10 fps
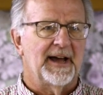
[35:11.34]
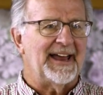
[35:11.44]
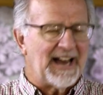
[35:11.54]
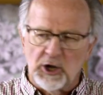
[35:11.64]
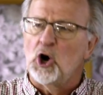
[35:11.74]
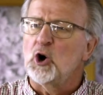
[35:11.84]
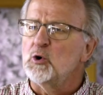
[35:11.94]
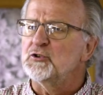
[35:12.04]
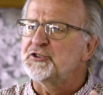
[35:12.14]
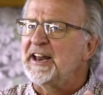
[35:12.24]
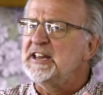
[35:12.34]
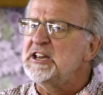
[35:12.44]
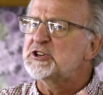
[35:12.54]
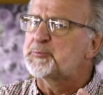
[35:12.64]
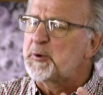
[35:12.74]
And I know that
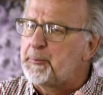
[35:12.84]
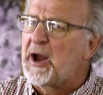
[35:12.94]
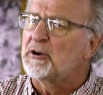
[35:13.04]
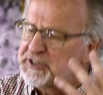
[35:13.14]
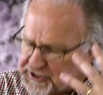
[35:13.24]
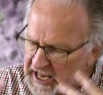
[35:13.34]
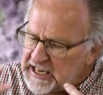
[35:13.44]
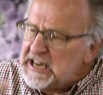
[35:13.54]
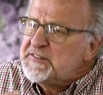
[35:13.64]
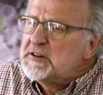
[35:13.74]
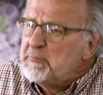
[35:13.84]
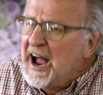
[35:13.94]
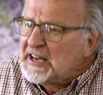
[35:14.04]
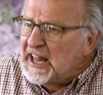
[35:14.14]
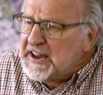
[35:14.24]
he is prepared to take even
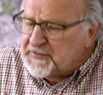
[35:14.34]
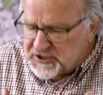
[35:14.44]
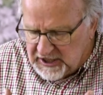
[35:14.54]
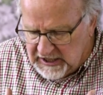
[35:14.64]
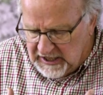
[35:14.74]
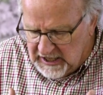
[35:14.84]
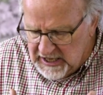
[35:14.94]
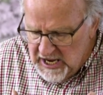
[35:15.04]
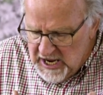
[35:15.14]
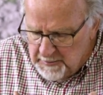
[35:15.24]
my life as the king.